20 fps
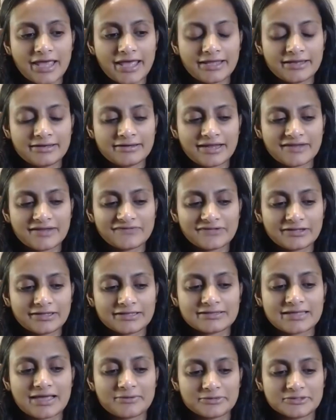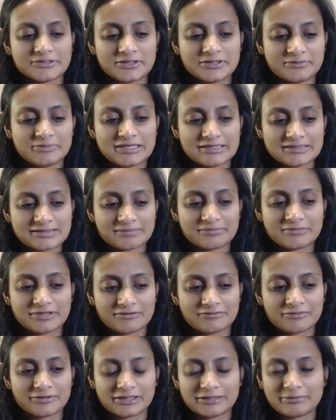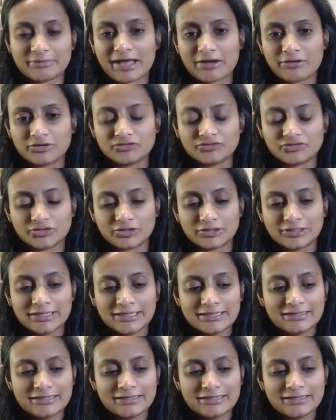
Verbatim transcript: and I felt like that was going to be something really powerful.